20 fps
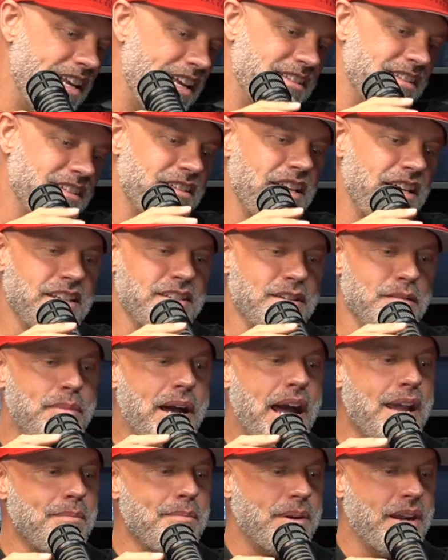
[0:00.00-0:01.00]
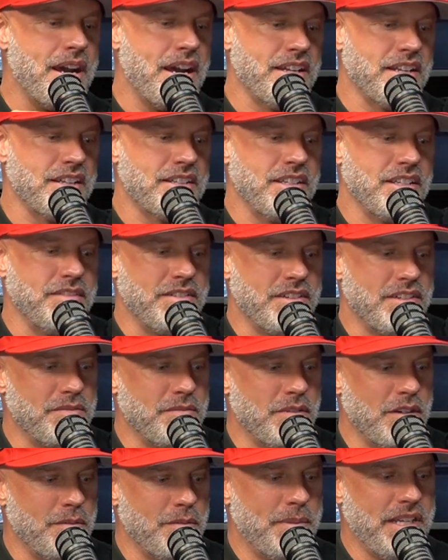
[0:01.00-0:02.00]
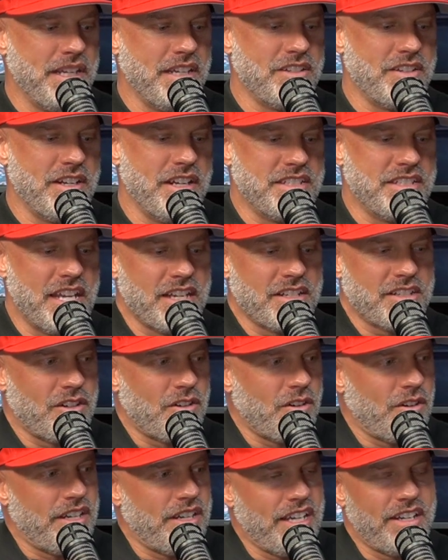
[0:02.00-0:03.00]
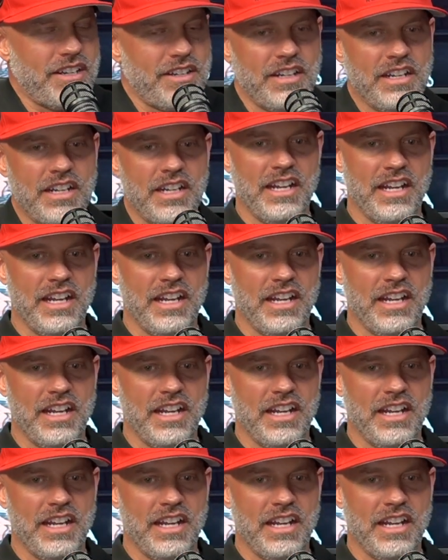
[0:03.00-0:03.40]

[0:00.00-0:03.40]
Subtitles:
as a byproduct of her being a transaction coordinator.